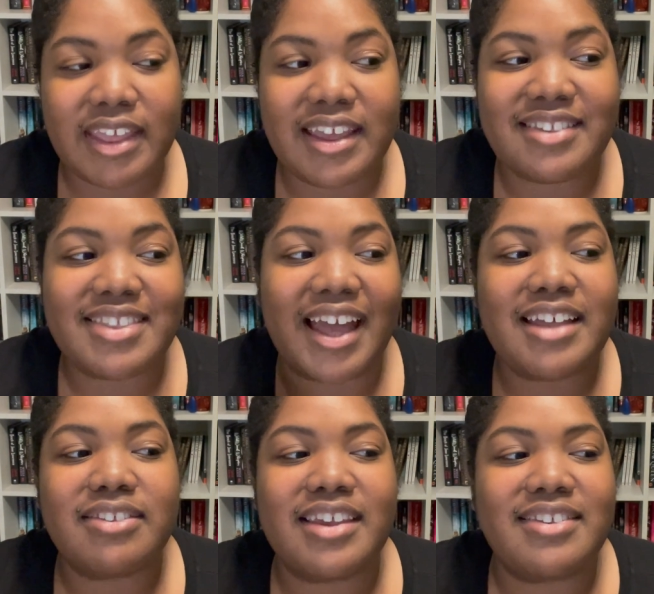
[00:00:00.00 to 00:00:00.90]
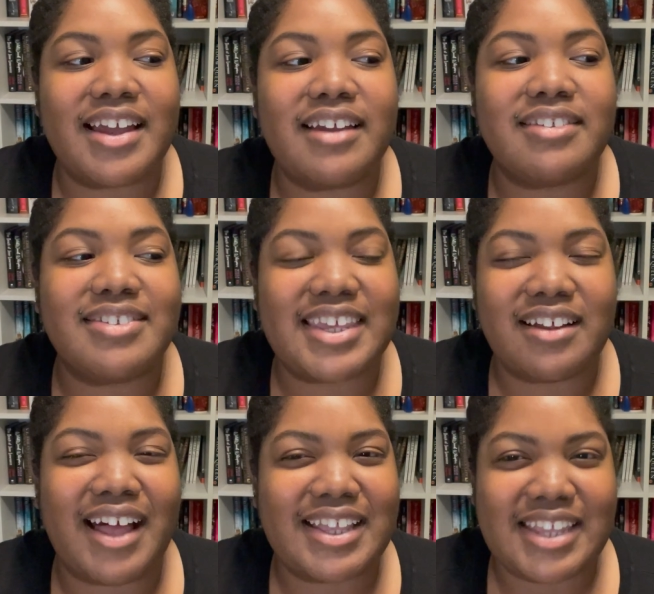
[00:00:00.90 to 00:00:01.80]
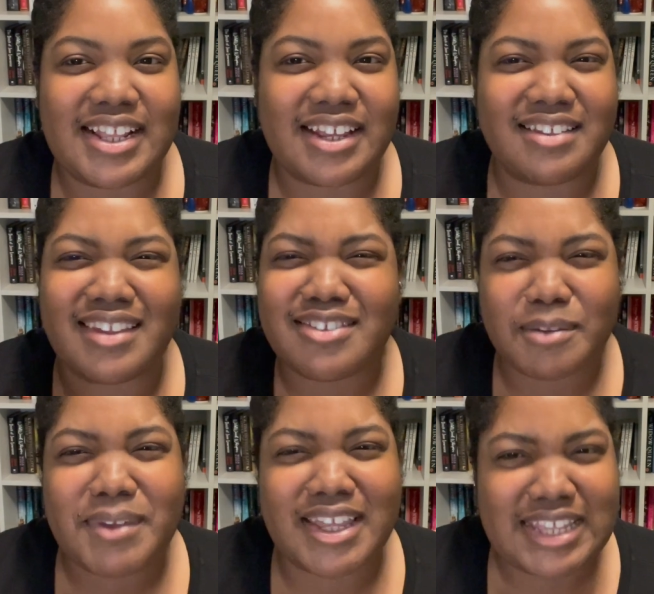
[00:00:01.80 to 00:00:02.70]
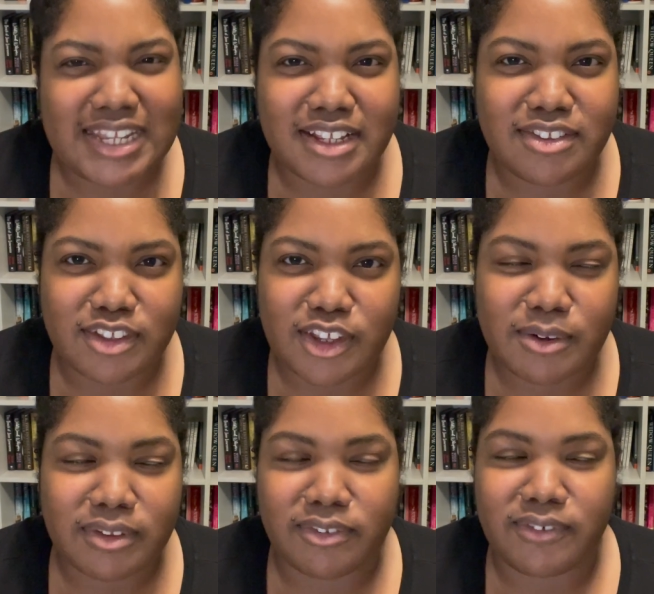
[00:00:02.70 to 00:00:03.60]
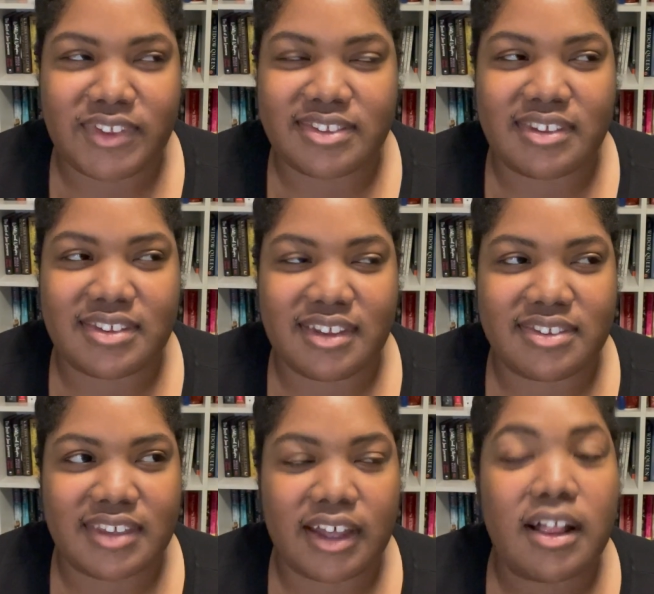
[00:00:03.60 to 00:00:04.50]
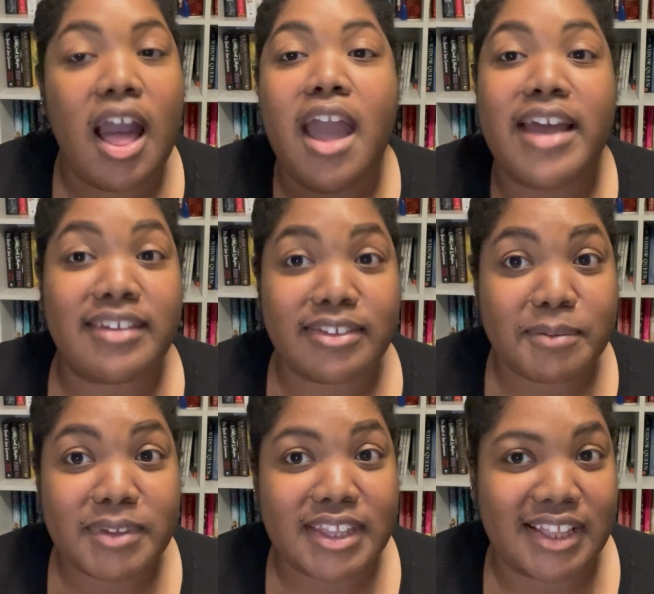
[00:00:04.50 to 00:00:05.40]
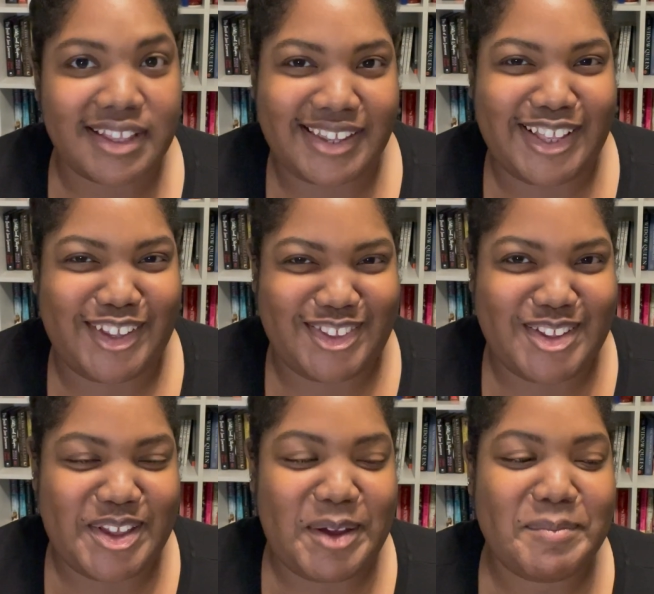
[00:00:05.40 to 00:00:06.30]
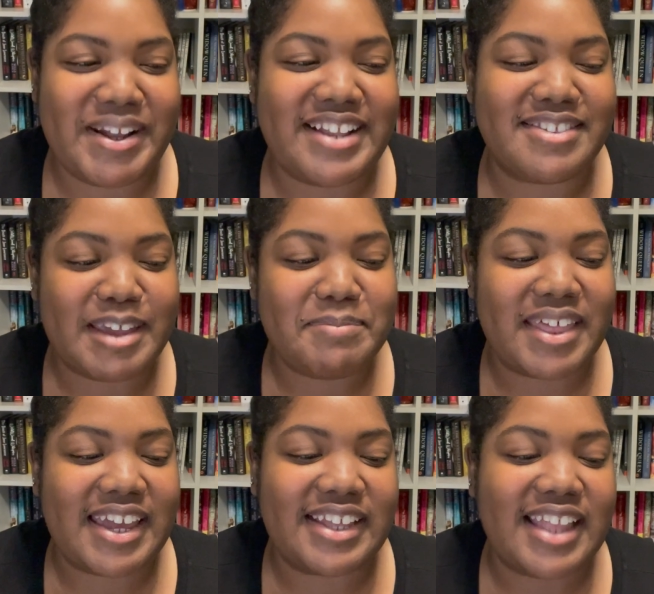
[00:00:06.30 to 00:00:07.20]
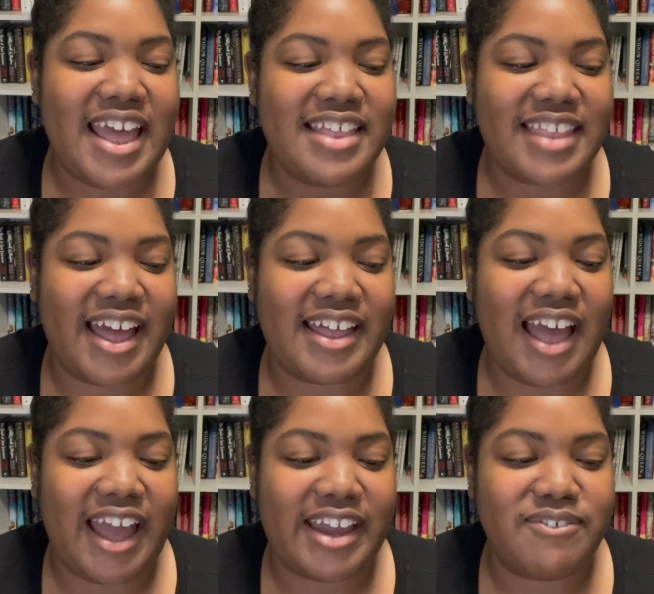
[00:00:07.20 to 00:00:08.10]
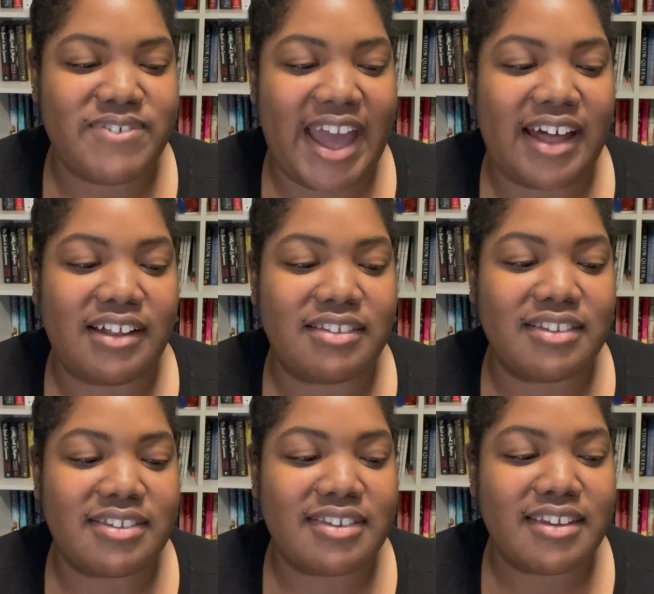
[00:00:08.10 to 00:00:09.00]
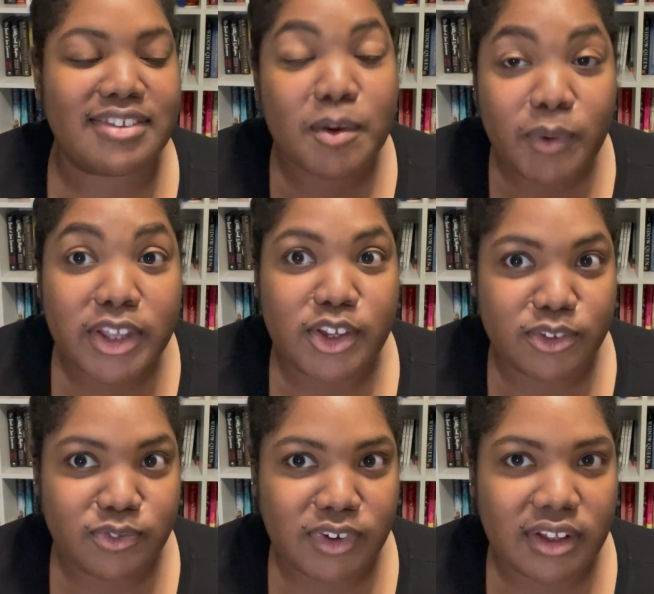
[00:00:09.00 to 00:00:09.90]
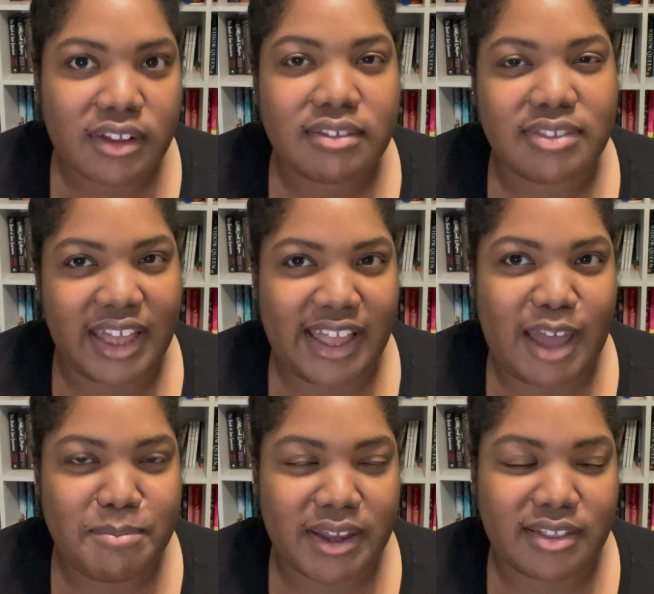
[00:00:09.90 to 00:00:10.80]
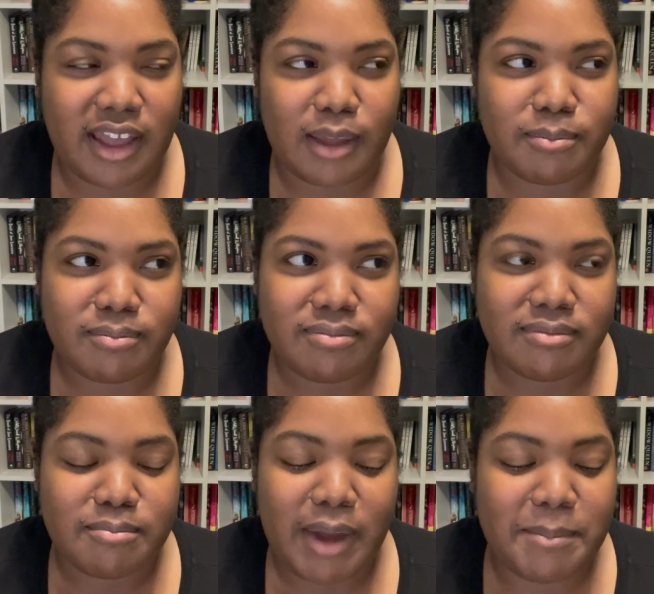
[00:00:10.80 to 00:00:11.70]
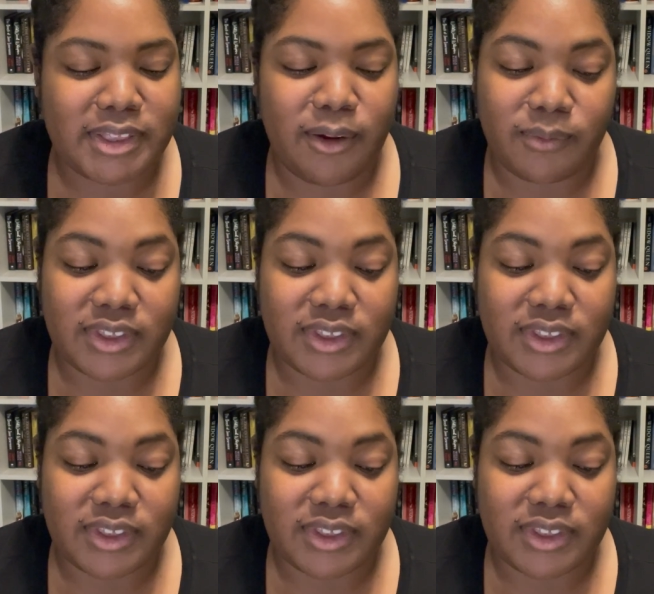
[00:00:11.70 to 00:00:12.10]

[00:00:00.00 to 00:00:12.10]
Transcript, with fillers: it's not it's, it's not a skill I needed it's not something I needed to do I don't know if this it's not a skill it's not something that I needed to do but it's something that I found somewhat useful that I had picked up might be the only